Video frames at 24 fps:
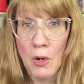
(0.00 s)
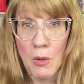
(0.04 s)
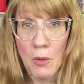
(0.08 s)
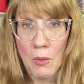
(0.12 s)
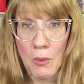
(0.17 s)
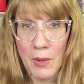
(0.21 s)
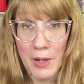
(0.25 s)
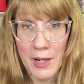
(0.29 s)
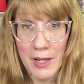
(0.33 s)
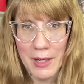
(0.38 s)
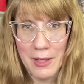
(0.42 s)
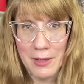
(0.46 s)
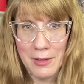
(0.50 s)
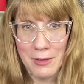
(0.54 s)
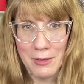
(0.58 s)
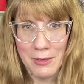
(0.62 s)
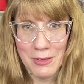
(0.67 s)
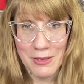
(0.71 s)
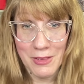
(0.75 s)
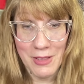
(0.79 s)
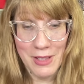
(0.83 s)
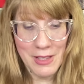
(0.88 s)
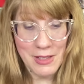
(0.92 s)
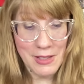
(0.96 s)
We're going to do
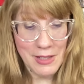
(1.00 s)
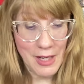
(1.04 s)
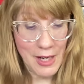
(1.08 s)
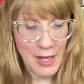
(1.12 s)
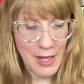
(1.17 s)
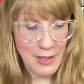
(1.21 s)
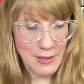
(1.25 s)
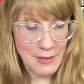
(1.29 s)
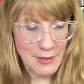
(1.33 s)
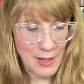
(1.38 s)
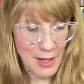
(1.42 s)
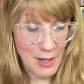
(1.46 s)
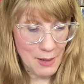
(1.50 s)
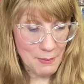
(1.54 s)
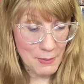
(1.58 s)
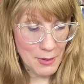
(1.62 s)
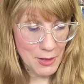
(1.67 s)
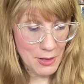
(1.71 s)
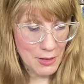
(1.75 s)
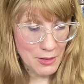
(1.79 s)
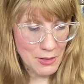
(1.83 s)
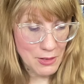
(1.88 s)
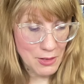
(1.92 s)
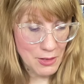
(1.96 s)
screenshots. I'm
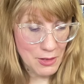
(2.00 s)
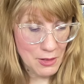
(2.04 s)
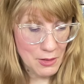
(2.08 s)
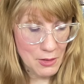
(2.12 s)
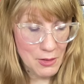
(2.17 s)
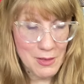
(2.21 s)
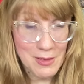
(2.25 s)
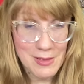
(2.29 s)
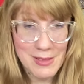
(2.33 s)
going to do